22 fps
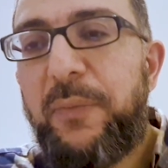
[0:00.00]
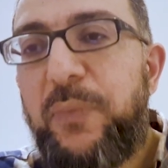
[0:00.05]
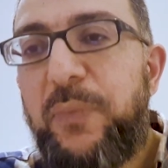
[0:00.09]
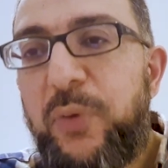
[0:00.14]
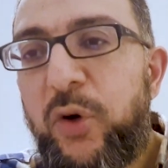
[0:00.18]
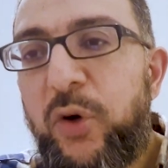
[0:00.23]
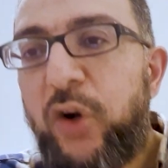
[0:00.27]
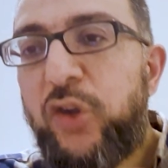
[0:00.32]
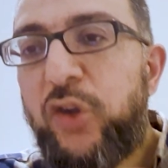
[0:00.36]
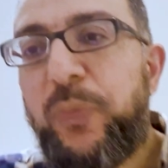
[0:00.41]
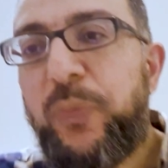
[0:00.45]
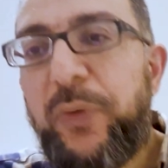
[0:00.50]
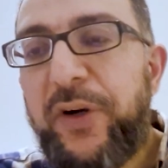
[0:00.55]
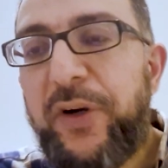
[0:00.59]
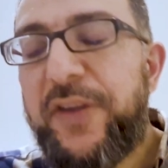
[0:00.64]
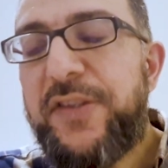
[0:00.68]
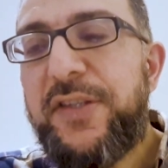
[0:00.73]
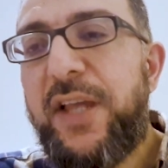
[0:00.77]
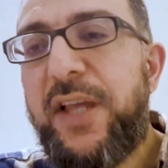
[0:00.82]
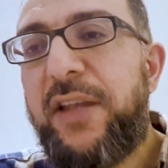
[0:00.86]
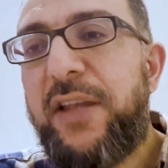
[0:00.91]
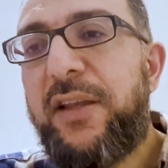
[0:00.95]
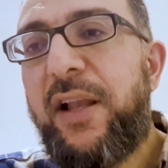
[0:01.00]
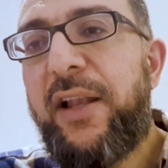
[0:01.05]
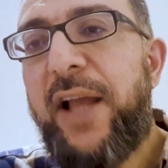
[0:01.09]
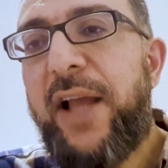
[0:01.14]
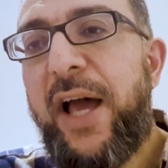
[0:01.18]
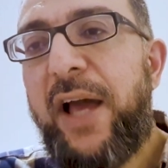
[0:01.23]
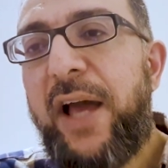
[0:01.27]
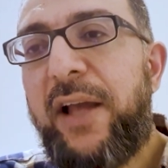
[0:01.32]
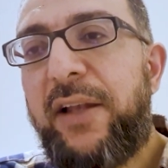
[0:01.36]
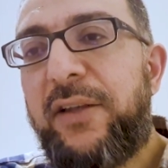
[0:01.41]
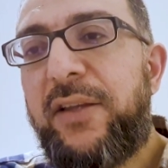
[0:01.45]
prosperous in the
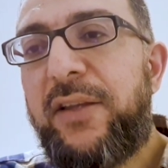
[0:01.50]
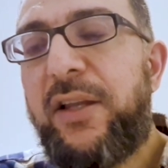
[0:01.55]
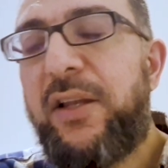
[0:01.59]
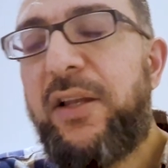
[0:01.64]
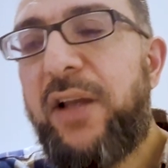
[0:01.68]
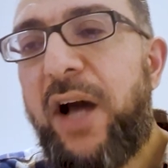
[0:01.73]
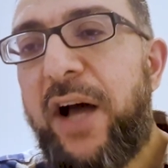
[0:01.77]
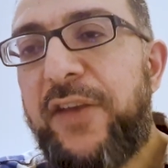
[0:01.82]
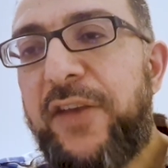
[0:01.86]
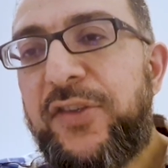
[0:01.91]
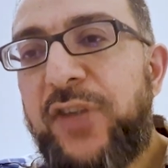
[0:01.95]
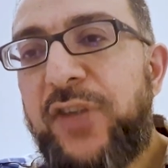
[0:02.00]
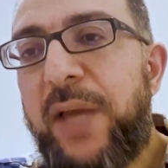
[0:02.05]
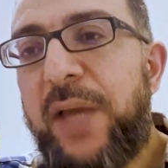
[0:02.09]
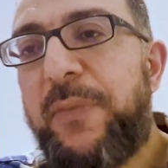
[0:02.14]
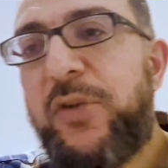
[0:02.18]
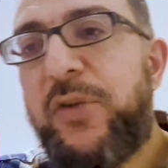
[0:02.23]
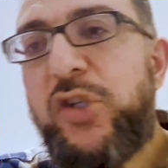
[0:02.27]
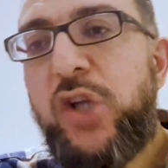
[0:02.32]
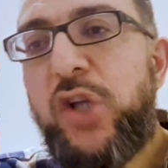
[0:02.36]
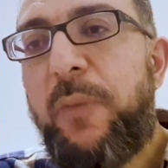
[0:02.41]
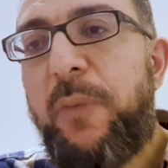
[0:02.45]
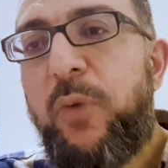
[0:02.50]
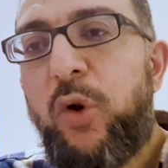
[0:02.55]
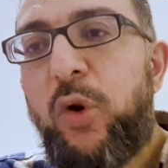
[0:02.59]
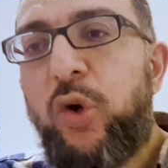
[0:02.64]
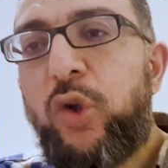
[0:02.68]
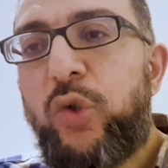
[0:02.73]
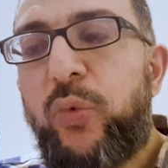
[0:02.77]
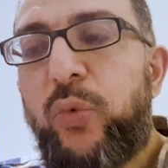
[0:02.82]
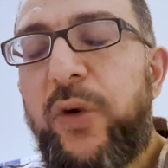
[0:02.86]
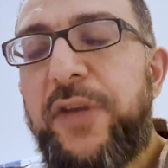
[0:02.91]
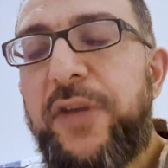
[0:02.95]
land. Hassan ibn
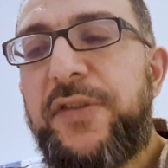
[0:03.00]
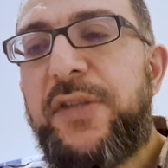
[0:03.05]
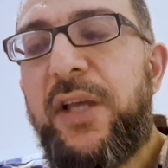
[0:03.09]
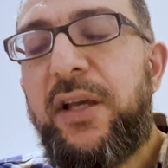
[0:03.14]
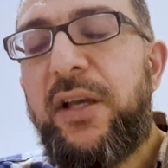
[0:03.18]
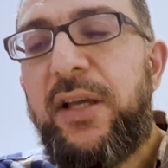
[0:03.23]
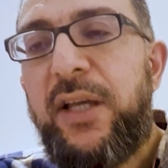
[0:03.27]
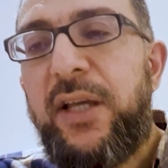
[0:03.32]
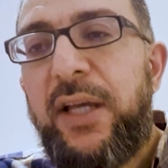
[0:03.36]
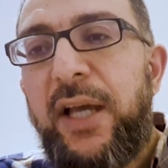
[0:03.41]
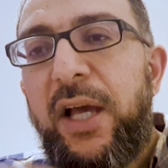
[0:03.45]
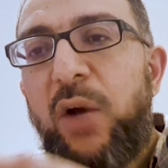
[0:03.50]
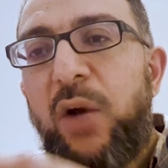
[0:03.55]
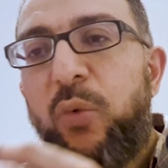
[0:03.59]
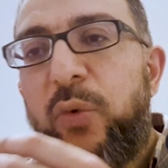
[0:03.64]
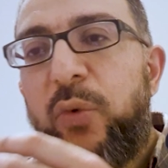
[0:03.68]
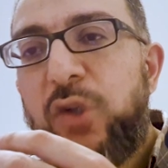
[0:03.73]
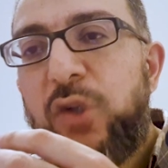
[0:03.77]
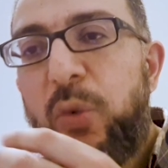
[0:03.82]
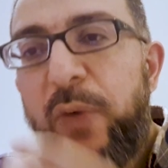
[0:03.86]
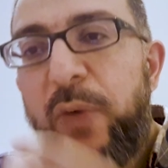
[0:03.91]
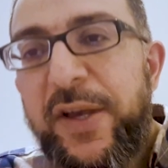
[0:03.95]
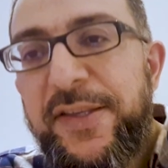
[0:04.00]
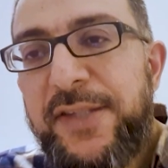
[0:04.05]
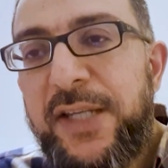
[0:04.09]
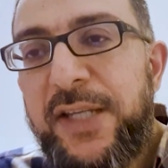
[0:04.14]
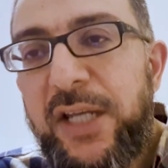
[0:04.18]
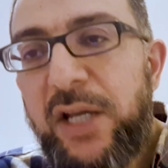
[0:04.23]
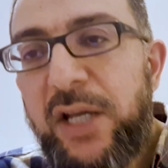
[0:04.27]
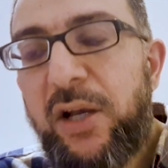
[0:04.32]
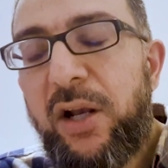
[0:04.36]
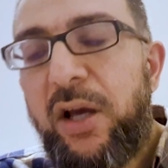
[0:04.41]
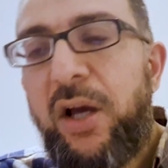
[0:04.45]
Shaprut was the
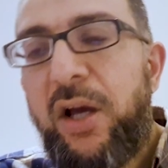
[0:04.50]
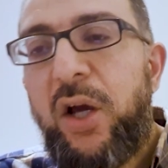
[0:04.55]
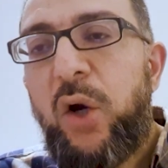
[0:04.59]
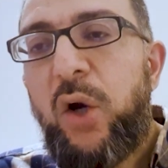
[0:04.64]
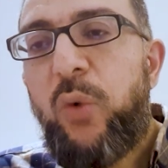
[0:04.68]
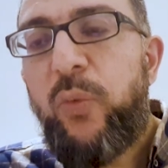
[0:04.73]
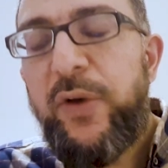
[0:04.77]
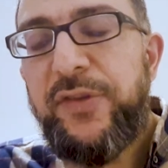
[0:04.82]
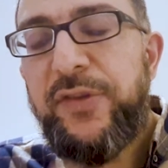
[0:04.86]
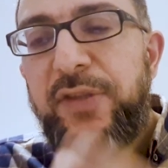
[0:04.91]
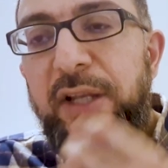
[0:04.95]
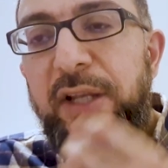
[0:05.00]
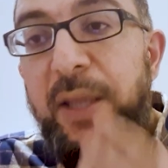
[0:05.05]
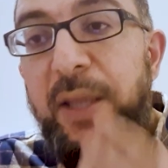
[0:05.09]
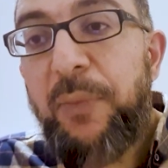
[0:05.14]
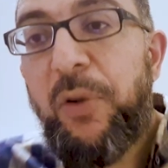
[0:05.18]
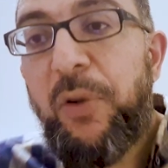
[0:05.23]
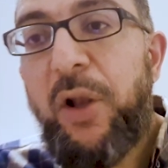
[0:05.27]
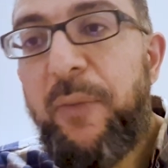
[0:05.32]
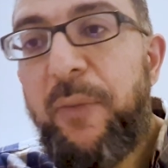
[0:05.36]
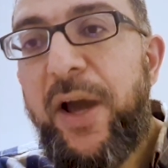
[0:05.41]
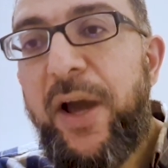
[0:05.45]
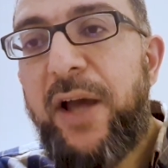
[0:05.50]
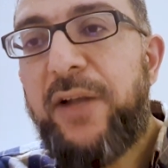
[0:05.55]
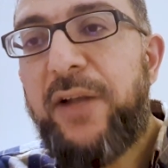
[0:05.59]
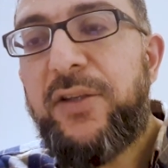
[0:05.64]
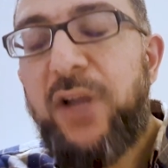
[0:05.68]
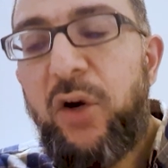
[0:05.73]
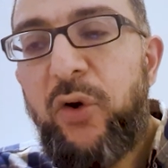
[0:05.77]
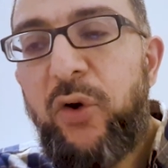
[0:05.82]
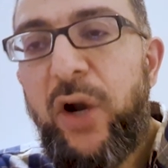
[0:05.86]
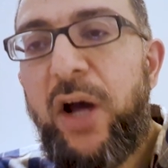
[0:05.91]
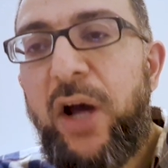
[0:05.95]
wazir, was the
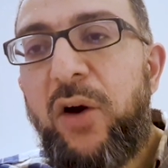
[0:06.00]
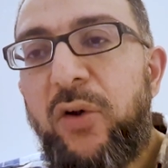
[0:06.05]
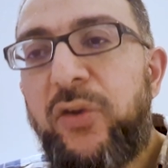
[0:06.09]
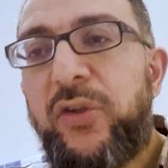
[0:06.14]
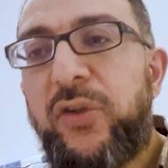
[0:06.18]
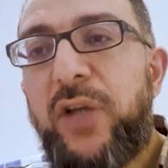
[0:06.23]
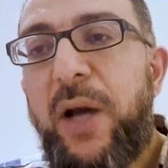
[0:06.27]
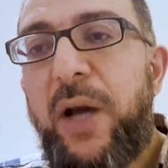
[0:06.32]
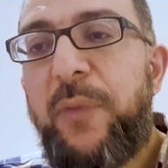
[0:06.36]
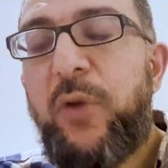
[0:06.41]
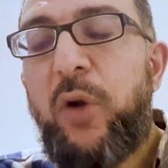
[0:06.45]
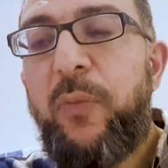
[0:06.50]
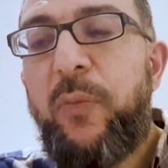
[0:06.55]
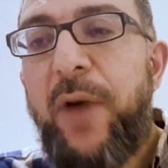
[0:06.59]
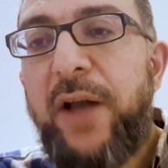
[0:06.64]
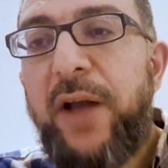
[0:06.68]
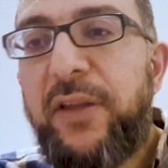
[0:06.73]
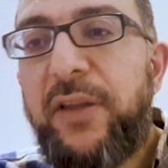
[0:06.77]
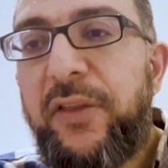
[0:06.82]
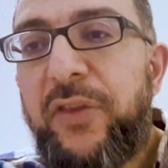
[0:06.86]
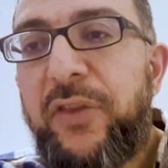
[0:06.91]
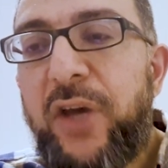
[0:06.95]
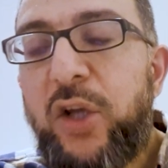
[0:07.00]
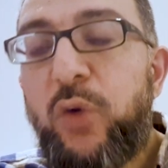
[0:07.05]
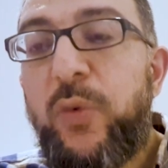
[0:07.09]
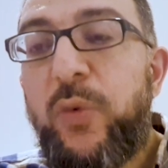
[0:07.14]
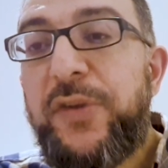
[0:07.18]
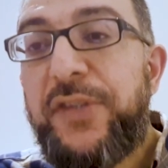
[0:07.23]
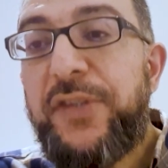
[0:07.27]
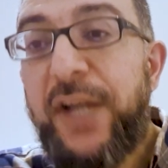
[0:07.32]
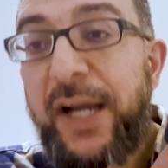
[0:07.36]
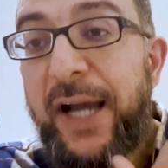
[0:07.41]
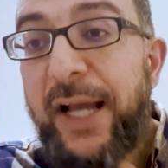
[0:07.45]
diplomat around Abdurrahman III, who
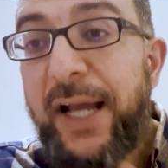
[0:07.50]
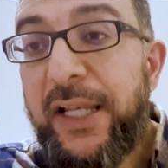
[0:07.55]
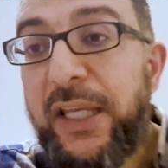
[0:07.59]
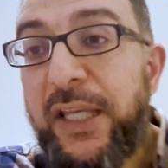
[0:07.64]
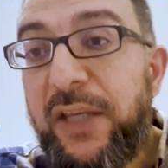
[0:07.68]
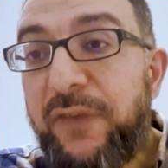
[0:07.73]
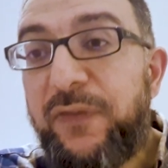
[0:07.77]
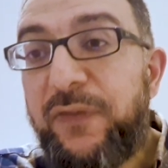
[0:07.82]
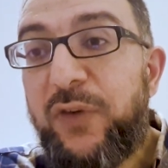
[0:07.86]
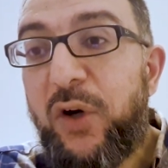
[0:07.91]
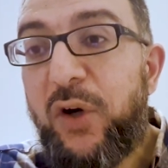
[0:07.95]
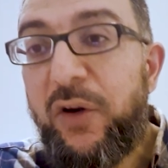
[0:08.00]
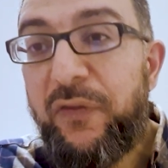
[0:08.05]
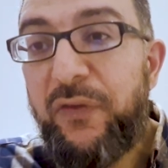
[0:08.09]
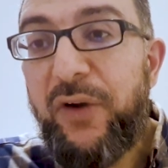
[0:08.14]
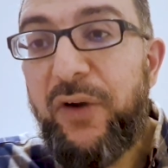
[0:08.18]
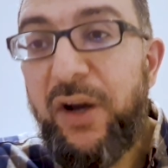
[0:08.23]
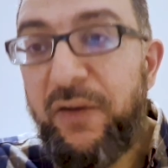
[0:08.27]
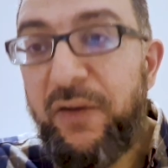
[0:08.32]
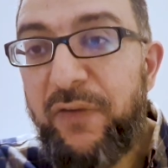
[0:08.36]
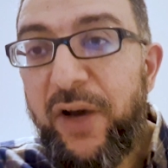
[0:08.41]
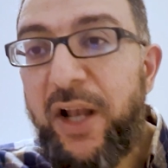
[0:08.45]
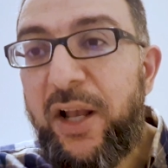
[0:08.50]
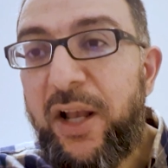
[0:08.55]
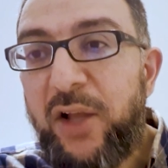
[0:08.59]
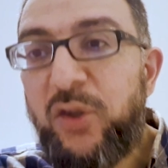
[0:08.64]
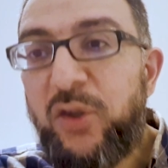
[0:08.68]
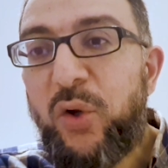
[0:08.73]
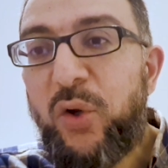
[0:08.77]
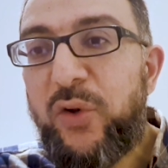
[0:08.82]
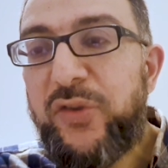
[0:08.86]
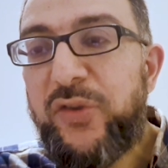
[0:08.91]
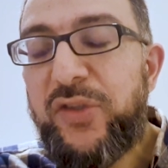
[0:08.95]
was the Khalif of
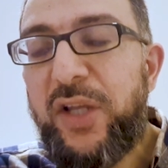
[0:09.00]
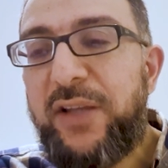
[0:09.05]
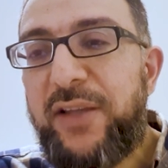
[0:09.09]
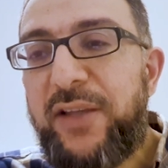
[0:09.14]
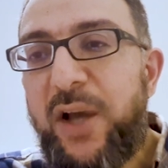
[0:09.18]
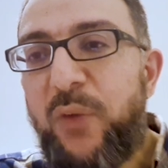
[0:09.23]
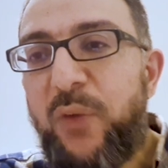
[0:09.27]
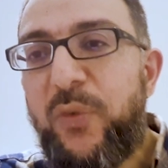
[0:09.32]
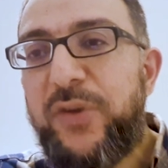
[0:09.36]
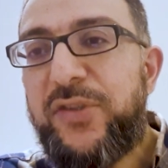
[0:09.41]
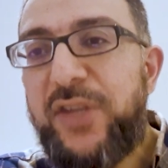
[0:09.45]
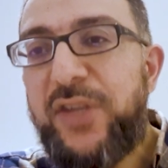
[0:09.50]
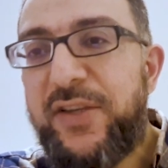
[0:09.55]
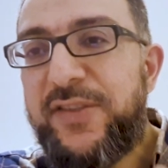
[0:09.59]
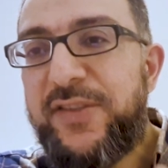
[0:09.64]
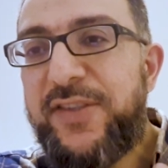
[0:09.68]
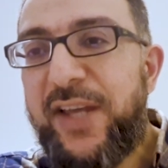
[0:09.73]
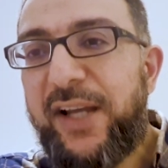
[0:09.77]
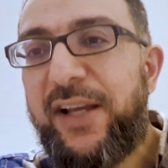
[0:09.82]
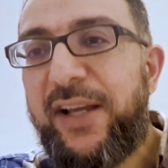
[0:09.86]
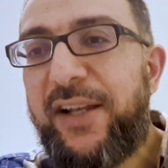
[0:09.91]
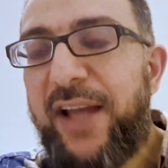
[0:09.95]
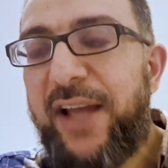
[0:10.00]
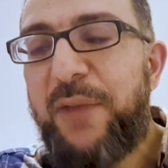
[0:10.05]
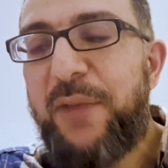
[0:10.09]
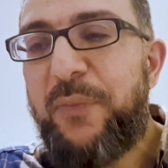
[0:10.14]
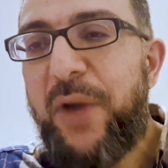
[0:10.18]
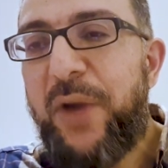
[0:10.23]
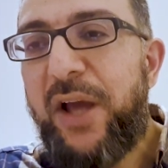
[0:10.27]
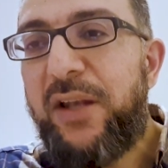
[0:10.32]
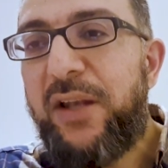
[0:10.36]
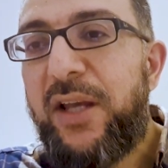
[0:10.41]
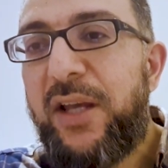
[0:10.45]
Al-Andalus, and that was his
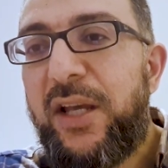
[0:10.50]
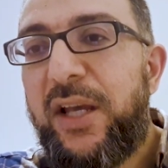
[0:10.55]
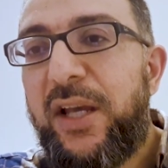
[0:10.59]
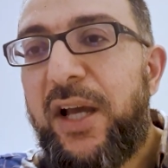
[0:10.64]
second-hand man.